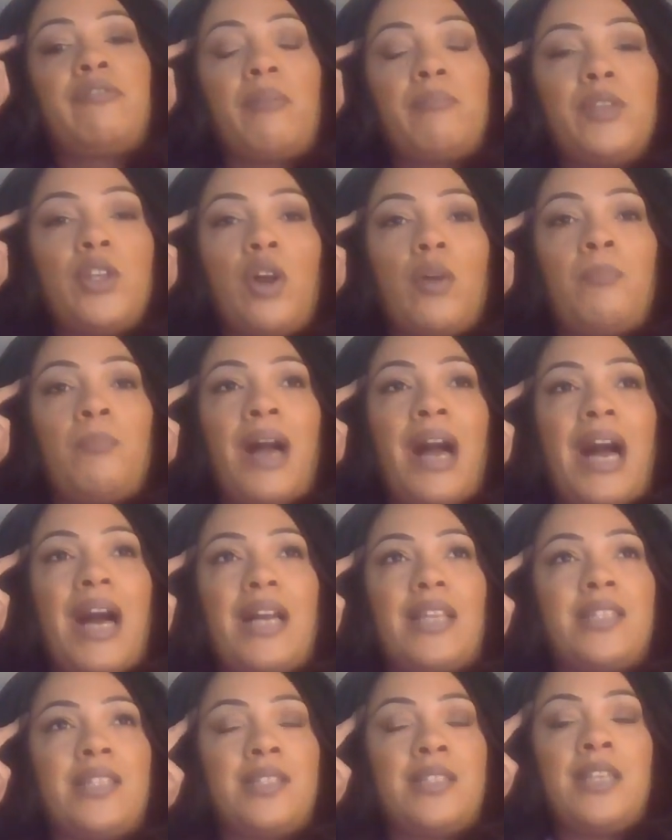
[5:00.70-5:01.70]
from your
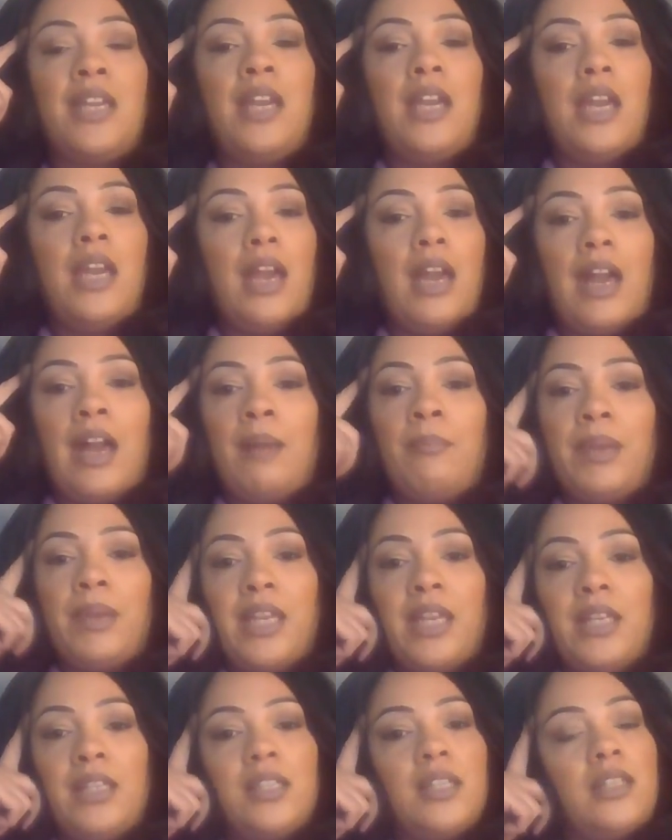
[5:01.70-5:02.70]
past, I
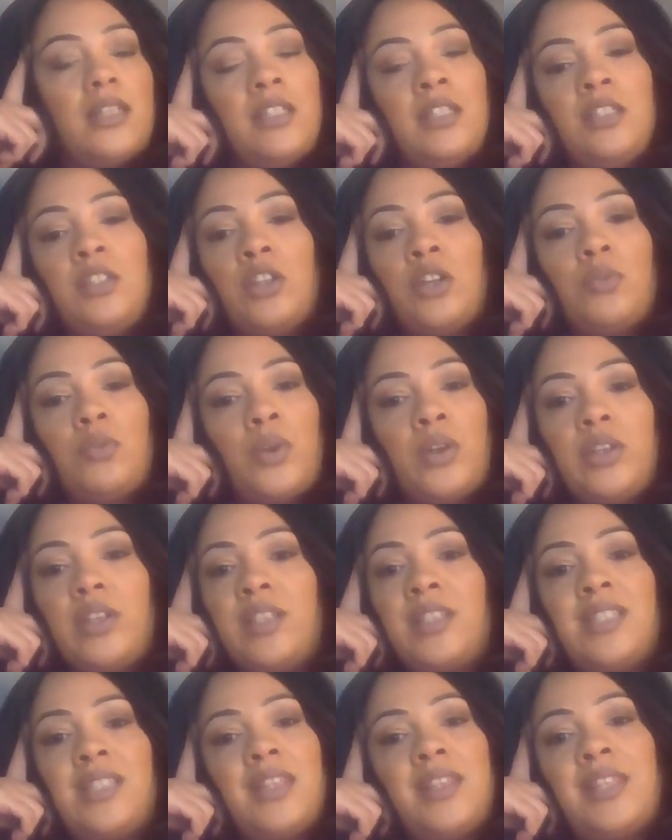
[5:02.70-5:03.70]
mean, you don't want to
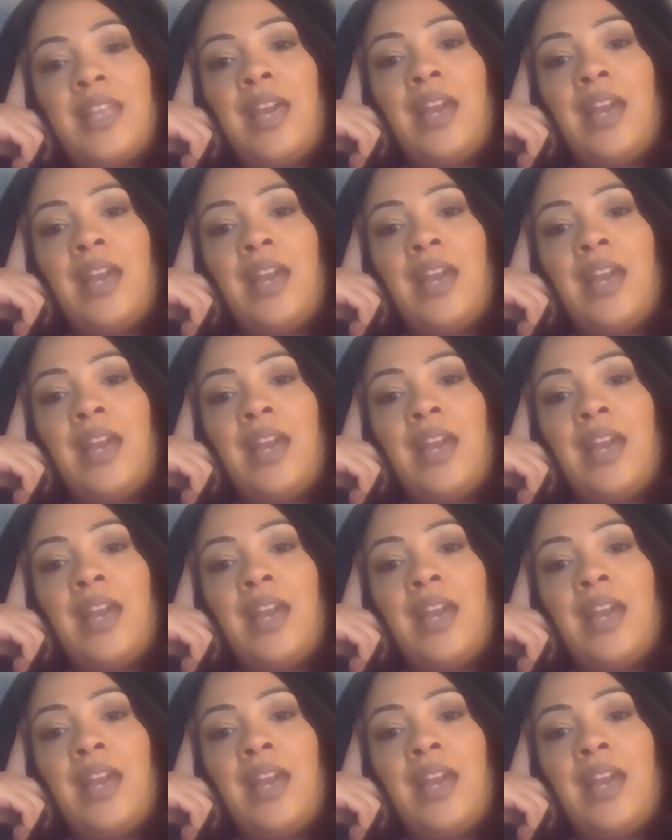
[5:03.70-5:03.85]
sit